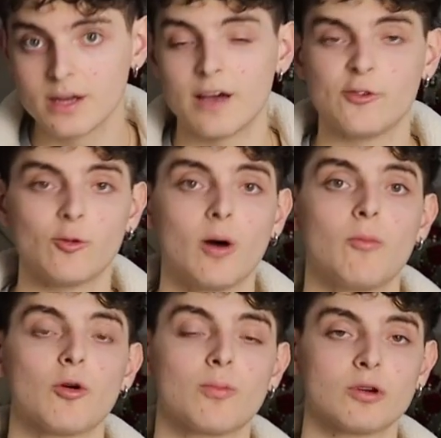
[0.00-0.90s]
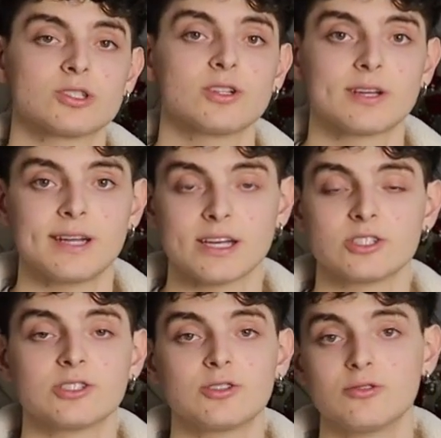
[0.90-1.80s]
If you want more personal
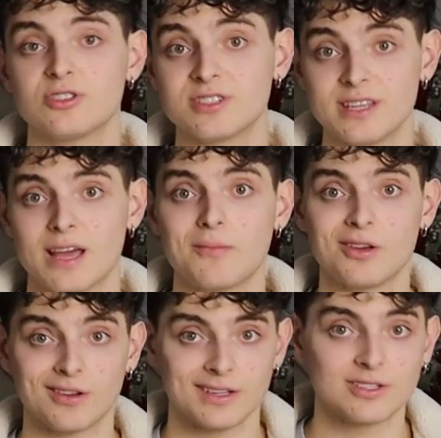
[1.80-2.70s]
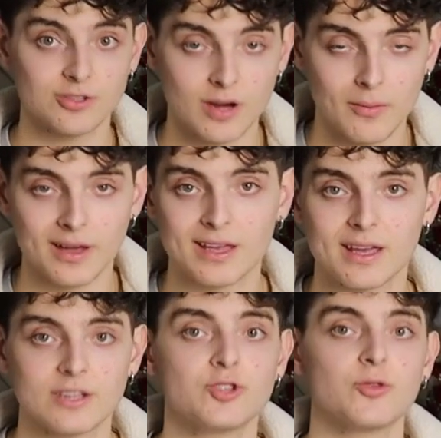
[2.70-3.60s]
connections too, just DM me on Instagram. I can
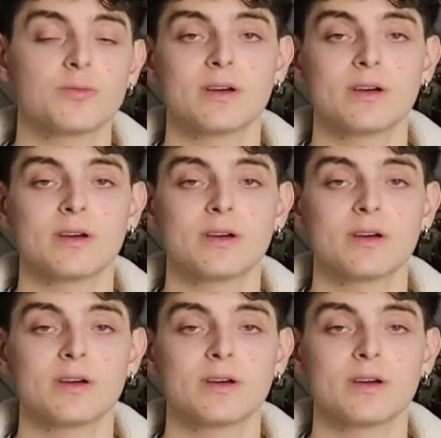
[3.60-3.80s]
get you with my